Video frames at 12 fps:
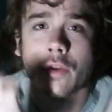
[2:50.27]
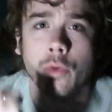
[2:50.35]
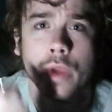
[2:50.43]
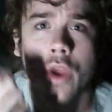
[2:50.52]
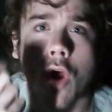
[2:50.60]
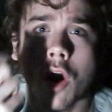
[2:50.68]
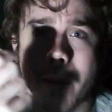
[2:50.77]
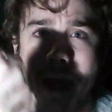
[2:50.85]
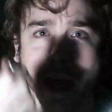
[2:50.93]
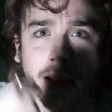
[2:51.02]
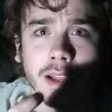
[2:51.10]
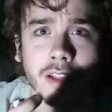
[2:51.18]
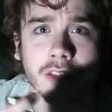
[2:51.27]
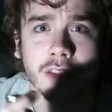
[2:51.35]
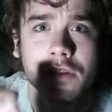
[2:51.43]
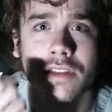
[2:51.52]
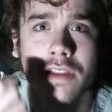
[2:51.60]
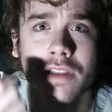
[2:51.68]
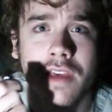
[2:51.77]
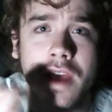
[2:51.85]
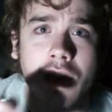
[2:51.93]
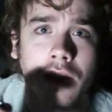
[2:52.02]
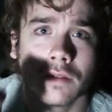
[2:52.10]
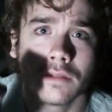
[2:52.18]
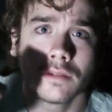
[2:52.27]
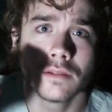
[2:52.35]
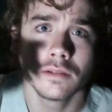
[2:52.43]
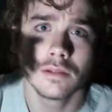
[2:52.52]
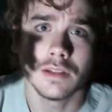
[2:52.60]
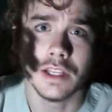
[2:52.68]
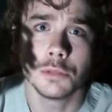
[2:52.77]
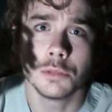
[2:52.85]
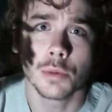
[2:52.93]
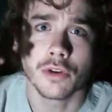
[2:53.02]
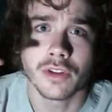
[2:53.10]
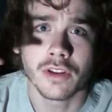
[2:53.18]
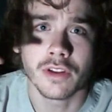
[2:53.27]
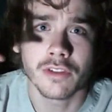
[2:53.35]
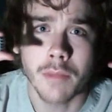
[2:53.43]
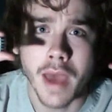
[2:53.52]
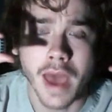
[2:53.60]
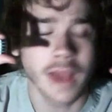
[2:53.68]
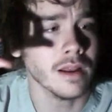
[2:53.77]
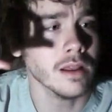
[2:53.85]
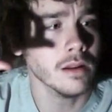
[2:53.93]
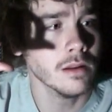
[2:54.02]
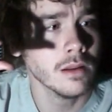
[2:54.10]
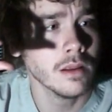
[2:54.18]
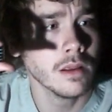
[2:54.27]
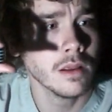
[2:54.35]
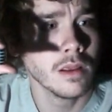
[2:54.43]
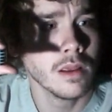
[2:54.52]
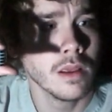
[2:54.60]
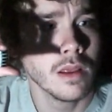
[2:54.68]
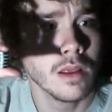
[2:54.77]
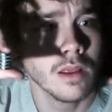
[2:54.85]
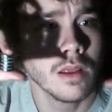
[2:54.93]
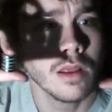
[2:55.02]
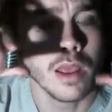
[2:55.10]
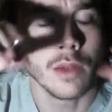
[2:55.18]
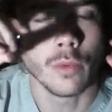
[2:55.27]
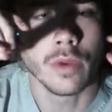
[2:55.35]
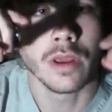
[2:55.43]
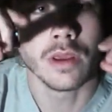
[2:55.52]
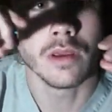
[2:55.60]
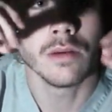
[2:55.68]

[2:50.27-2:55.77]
and we are magnets. This is the thing. Each person is a magnet, and we,